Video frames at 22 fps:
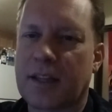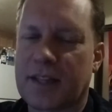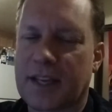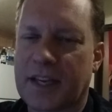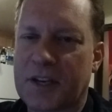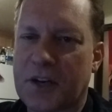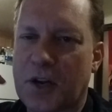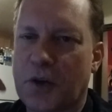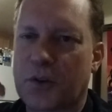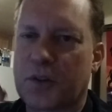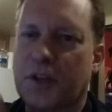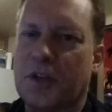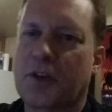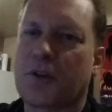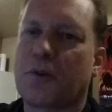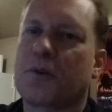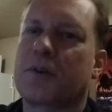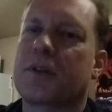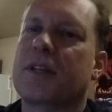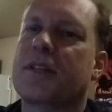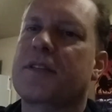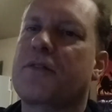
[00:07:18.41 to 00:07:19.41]
They know that
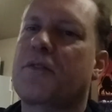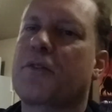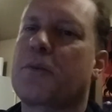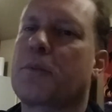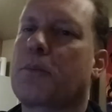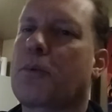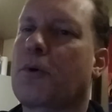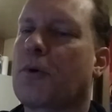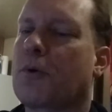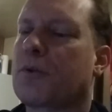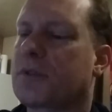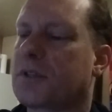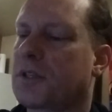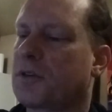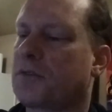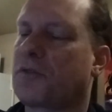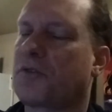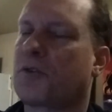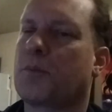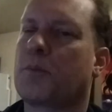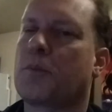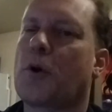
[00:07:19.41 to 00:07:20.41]
you're a different
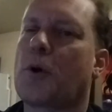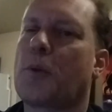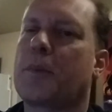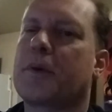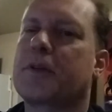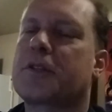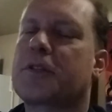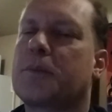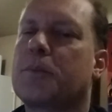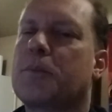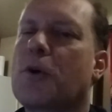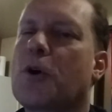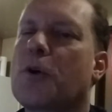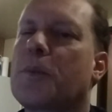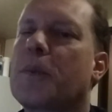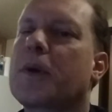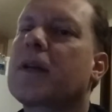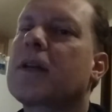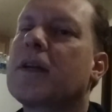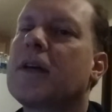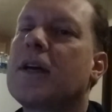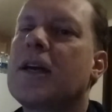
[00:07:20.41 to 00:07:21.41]
person from moment to
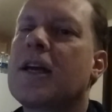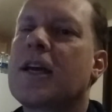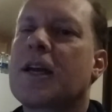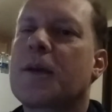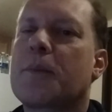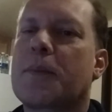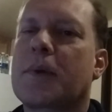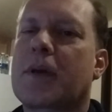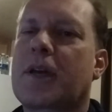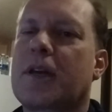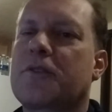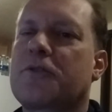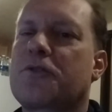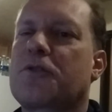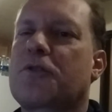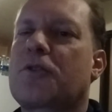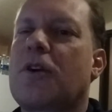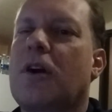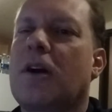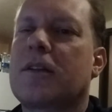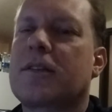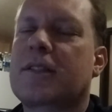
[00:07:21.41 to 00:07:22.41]
moment because you're
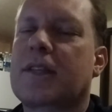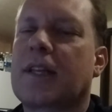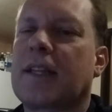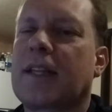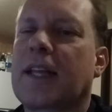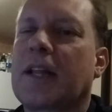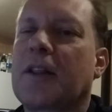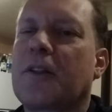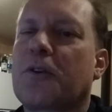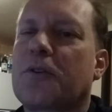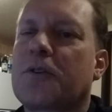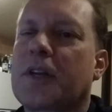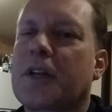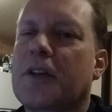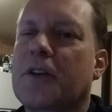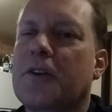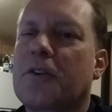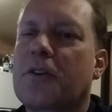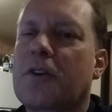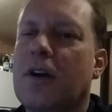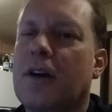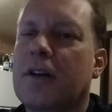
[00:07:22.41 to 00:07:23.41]
constantly learning,
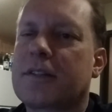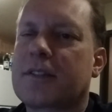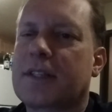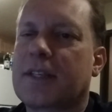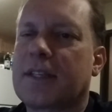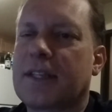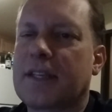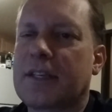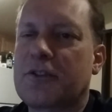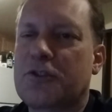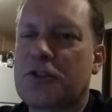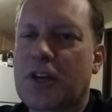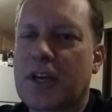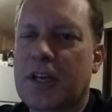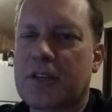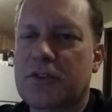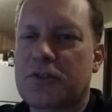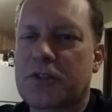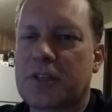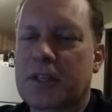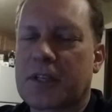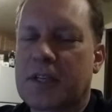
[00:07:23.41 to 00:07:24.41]
you're constantly
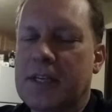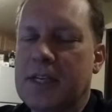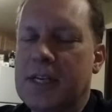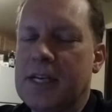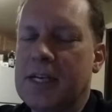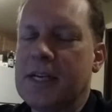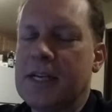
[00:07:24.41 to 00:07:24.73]
changing.